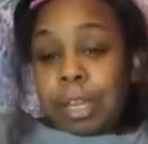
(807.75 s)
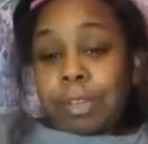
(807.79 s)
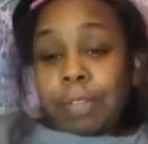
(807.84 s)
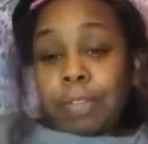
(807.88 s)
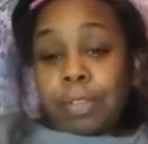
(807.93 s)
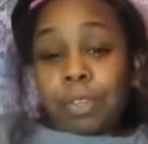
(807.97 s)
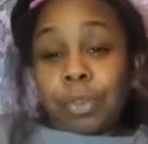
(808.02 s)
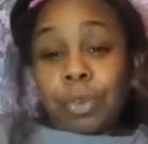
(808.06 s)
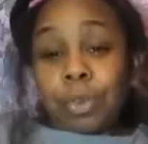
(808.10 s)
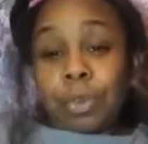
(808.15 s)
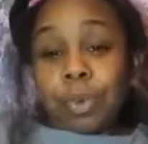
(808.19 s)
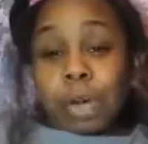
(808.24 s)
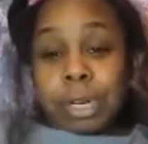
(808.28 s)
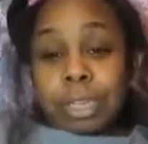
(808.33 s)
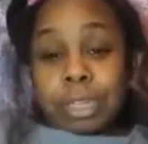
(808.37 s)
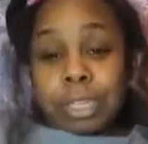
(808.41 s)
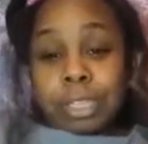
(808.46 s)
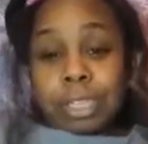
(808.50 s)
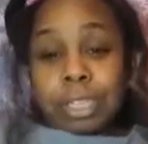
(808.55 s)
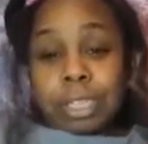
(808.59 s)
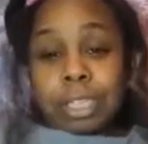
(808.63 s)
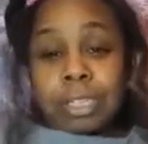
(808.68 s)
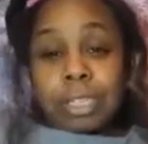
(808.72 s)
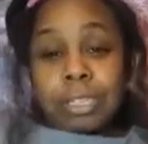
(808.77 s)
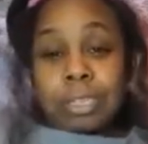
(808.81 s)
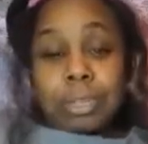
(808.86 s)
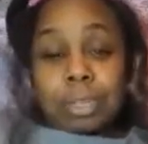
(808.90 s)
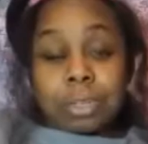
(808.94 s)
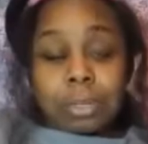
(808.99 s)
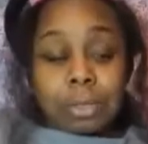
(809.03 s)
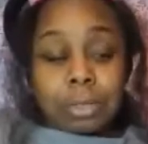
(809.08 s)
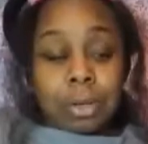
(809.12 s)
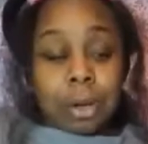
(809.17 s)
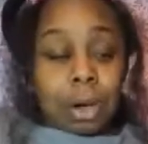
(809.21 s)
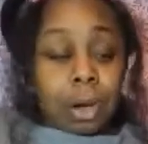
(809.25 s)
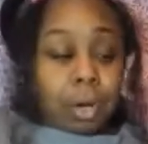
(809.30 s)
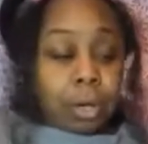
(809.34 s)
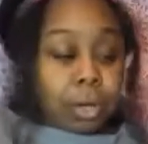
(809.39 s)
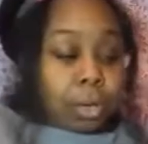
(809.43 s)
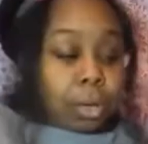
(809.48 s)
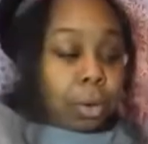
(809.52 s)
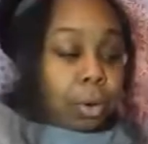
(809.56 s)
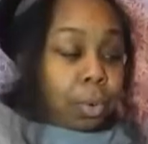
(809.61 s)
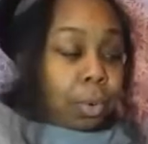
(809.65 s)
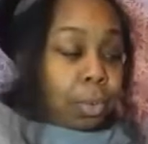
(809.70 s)
If you want to just start
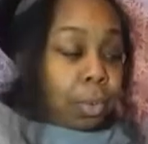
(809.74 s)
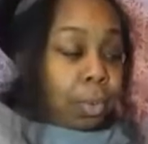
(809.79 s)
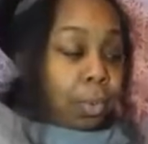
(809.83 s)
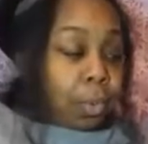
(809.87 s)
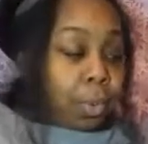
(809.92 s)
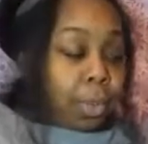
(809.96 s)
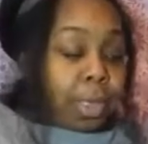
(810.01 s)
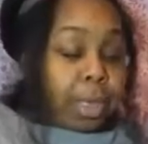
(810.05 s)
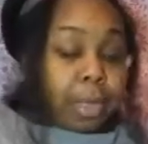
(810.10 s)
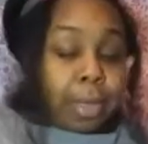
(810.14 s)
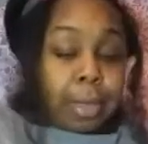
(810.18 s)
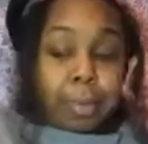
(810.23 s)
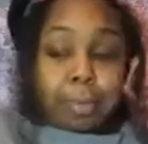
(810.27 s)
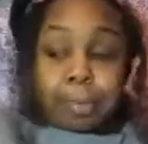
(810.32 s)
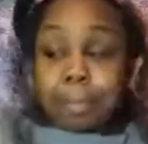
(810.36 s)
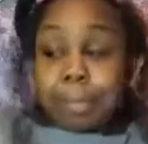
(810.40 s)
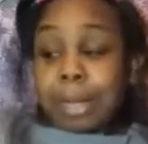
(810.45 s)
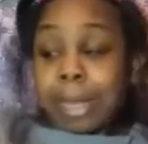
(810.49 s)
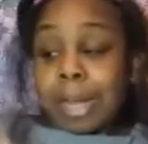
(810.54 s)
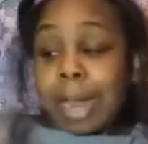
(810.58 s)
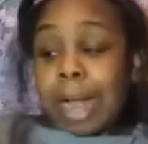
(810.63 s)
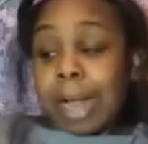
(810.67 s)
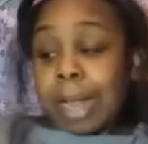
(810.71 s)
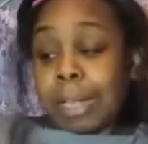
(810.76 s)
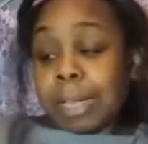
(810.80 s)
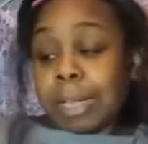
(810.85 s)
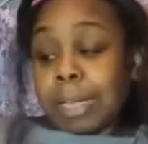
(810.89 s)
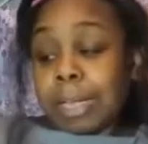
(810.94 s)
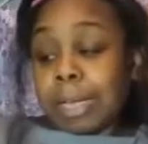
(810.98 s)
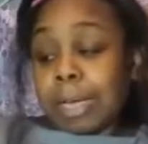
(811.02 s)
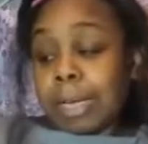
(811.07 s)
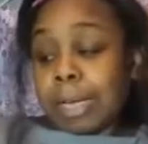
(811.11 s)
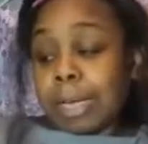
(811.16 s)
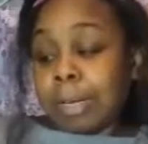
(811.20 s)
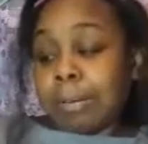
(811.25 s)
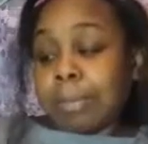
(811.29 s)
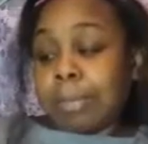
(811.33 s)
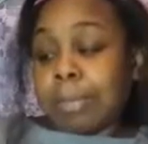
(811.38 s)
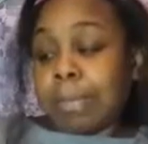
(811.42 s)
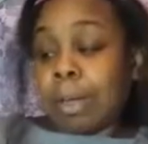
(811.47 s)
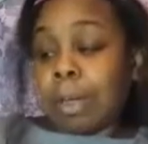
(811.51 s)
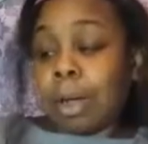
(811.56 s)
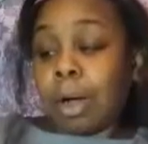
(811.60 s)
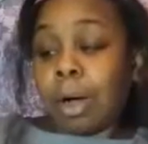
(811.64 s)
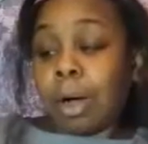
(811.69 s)
low with him. But I love
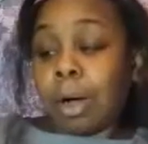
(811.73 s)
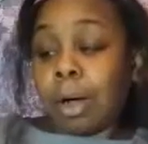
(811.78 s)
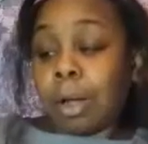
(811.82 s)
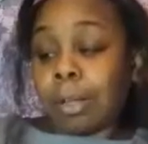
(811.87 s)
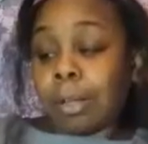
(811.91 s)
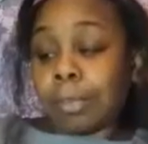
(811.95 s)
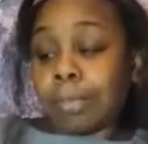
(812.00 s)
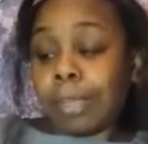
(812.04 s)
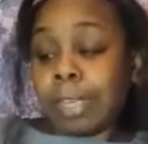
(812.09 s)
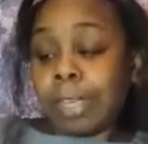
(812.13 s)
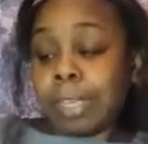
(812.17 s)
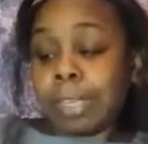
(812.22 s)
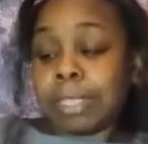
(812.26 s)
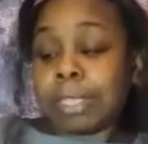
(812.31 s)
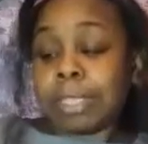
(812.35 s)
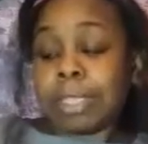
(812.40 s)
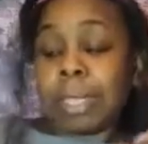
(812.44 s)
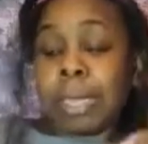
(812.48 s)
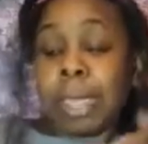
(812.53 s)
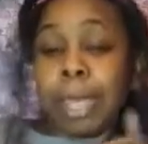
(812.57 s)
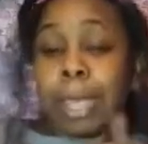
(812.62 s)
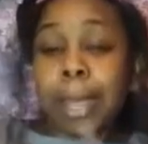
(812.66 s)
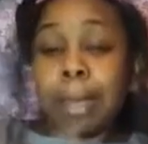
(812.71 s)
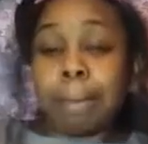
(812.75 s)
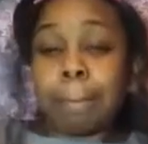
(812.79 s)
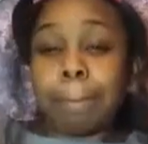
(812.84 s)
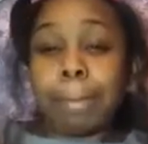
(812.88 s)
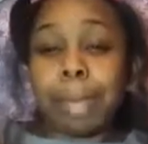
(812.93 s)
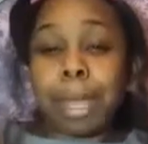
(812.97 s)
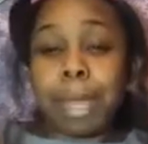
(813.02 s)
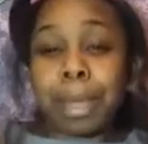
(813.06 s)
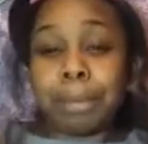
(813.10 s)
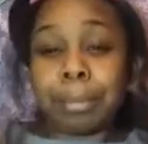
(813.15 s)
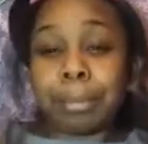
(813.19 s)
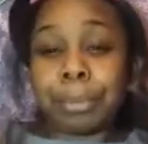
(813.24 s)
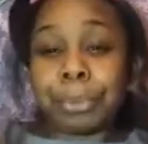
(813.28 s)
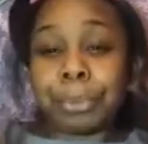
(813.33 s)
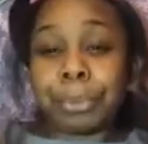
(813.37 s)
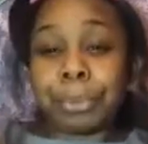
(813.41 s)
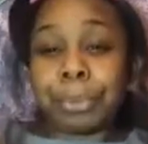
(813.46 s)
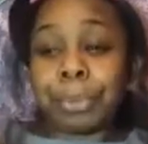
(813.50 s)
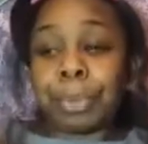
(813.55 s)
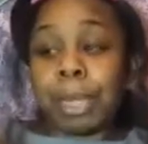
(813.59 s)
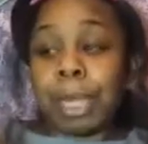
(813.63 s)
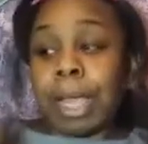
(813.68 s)
all of his
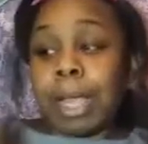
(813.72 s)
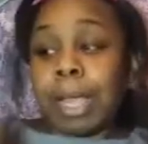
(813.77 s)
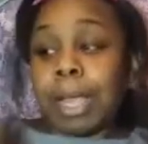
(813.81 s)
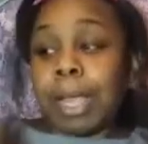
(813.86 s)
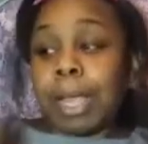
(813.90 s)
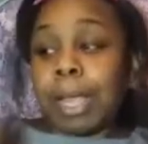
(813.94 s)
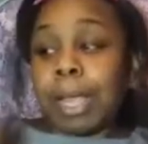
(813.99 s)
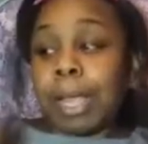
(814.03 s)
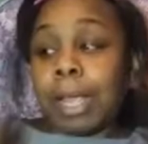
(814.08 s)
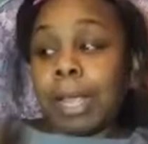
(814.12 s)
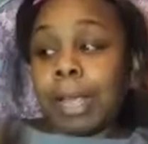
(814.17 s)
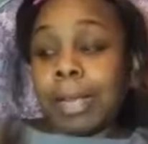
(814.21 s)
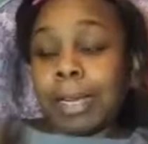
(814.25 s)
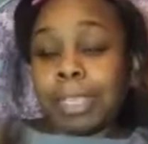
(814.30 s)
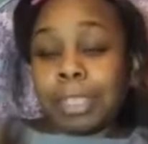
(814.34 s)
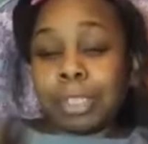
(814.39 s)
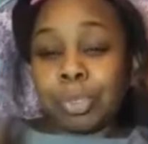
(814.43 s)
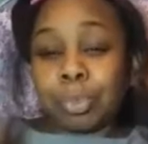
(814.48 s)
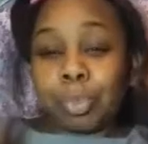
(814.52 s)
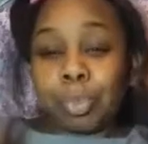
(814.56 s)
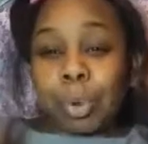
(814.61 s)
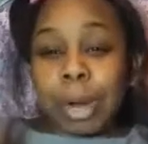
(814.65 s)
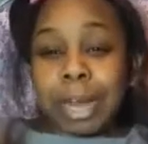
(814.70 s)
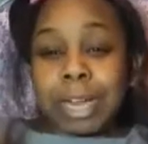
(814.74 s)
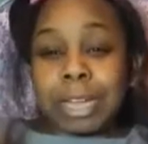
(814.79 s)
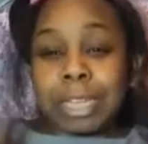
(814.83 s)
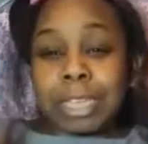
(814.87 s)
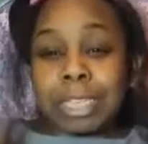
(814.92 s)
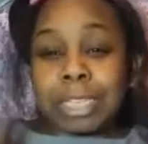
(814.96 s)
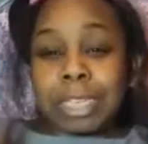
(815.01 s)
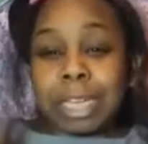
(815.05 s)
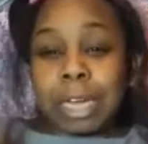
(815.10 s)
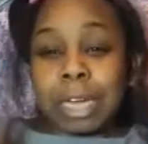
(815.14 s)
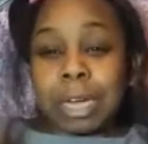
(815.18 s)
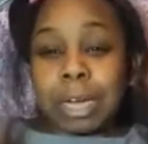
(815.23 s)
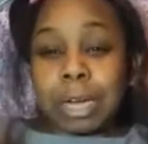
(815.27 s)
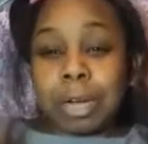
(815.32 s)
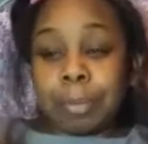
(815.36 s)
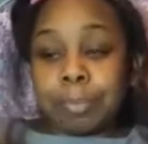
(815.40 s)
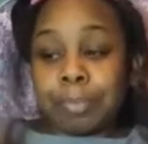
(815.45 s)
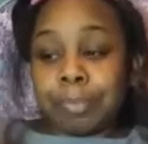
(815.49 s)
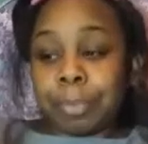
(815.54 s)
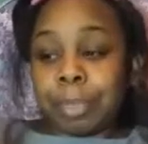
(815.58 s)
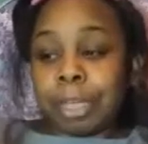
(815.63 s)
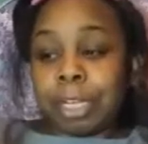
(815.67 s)
bamboo and his rice
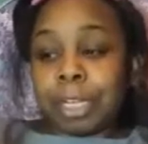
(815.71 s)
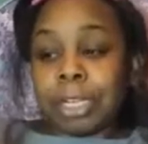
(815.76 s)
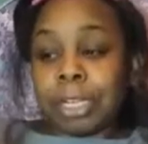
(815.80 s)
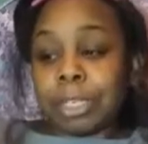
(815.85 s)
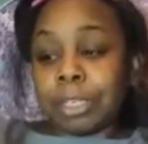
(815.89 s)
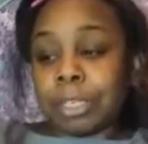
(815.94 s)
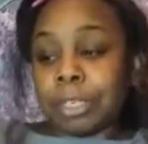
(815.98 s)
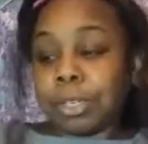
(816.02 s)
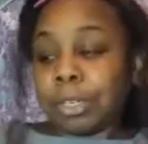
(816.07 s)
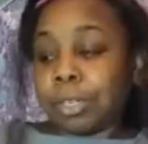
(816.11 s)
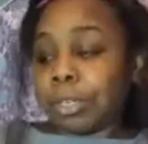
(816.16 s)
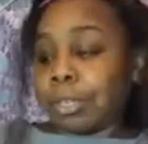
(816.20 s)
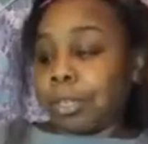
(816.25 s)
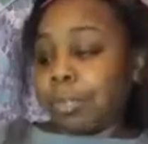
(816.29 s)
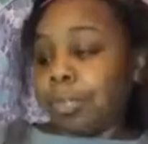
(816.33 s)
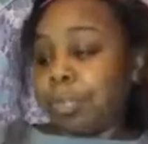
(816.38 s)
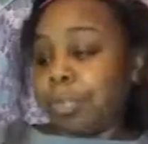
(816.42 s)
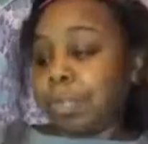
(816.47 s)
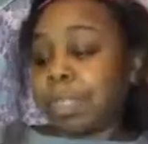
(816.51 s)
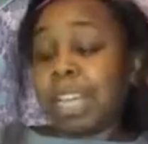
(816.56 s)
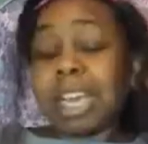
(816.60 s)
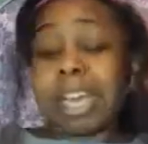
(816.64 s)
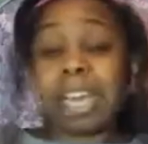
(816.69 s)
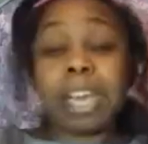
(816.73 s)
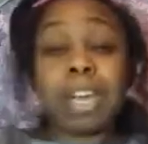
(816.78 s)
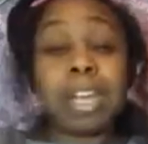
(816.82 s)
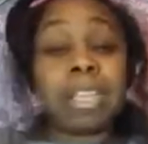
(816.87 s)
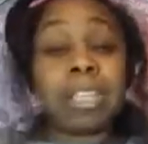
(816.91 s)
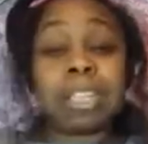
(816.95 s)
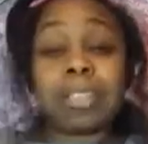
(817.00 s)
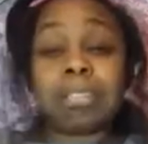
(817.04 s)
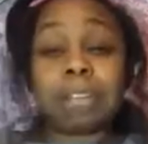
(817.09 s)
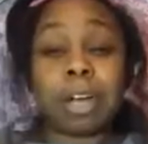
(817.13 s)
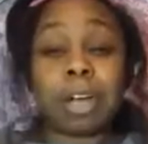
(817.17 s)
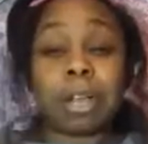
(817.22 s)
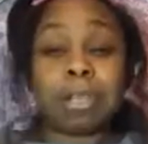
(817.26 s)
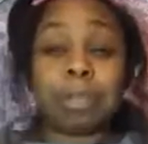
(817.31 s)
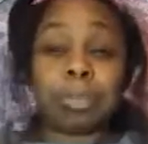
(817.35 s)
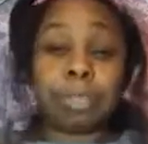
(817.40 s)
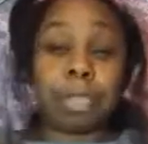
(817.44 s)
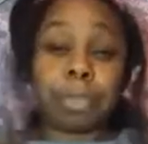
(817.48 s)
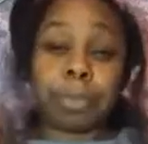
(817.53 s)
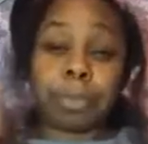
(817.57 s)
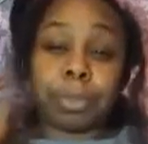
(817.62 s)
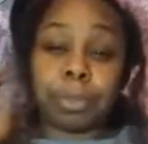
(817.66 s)
cleansers. He doesn't even call
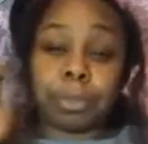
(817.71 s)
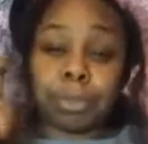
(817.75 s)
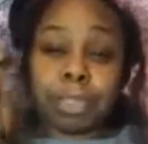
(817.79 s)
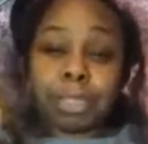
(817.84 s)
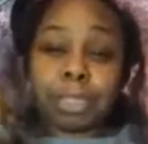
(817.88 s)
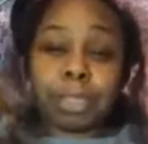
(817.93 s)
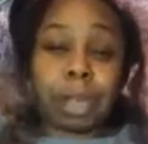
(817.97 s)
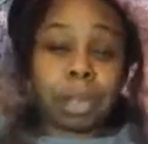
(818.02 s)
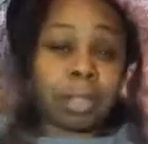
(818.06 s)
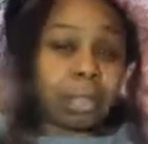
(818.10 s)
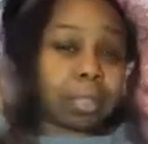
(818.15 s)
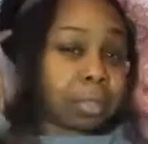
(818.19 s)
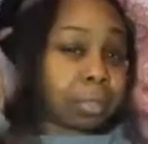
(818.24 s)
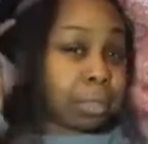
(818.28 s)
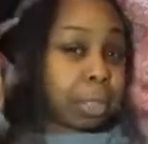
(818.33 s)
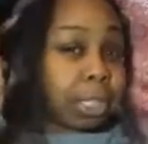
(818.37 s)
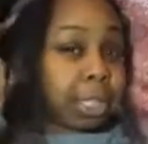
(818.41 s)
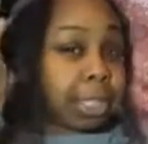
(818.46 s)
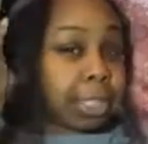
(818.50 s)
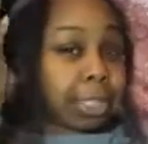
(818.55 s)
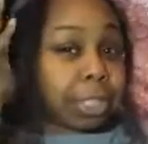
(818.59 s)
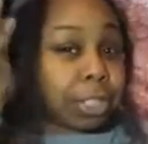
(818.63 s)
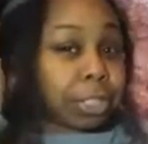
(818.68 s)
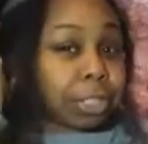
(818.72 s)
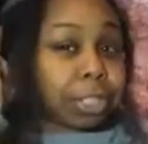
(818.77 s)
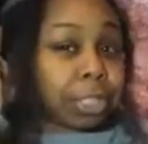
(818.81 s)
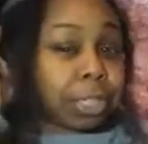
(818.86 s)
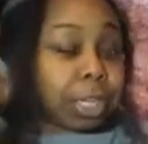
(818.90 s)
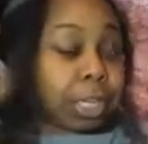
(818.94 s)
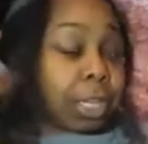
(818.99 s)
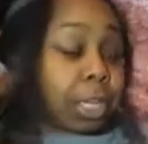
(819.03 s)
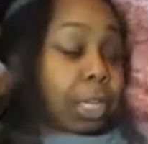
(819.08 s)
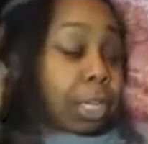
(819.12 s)
them shampoos, he calls them cleansers.